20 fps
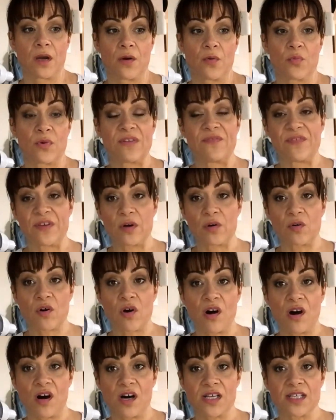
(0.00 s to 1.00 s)
refill
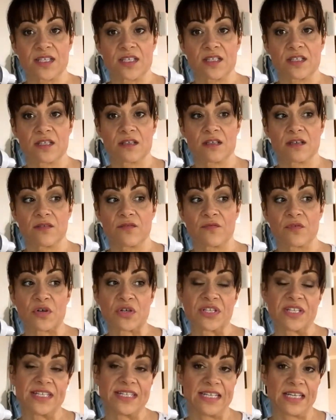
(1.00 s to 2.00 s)
cost,
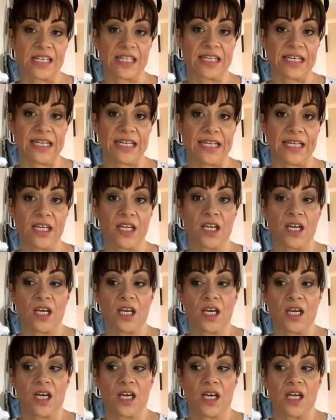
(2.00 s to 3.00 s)
versatility.
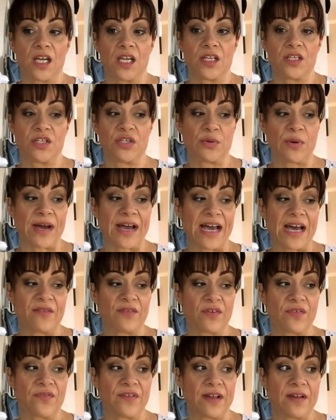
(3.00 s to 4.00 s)
Do I have
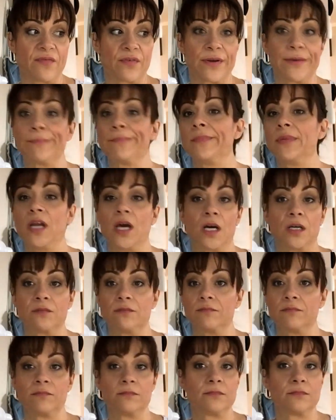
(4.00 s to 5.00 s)
a favorite? No.
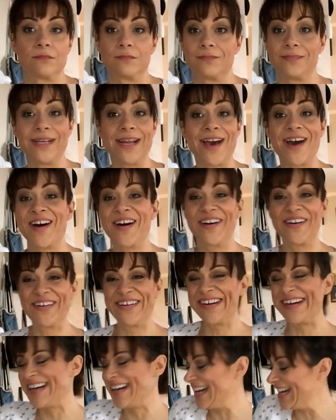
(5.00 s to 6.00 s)

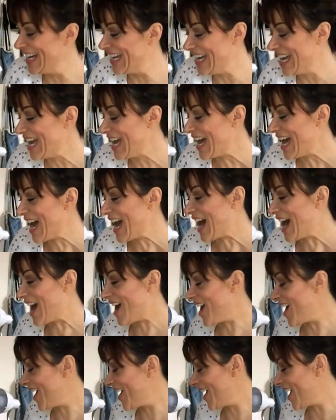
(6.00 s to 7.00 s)
No,
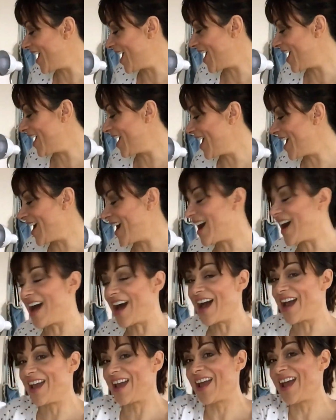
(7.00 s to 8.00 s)

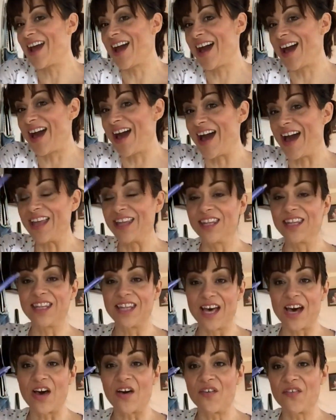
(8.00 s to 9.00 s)
I
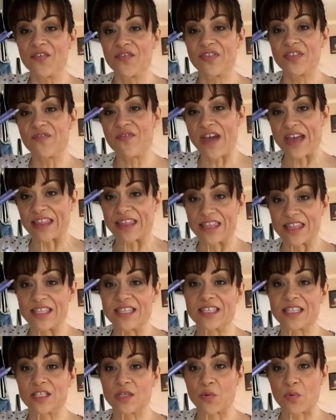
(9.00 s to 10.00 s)
love the fact that
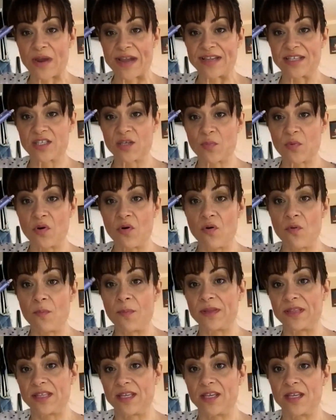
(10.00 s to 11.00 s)
this is erasable,
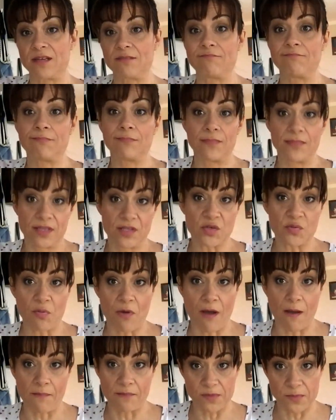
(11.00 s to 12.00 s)
but then there's
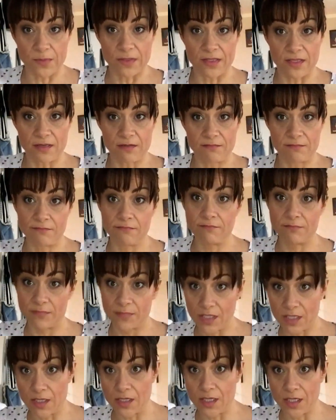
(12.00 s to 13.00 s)
problems with it
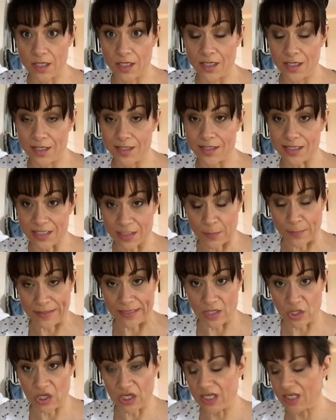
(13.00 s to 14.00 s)

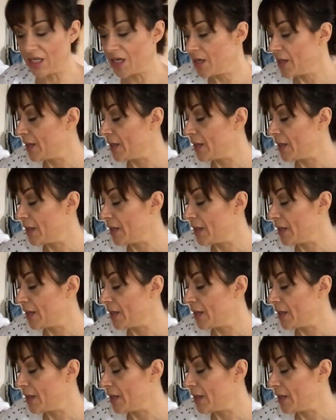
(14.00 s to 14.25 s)
disappearing.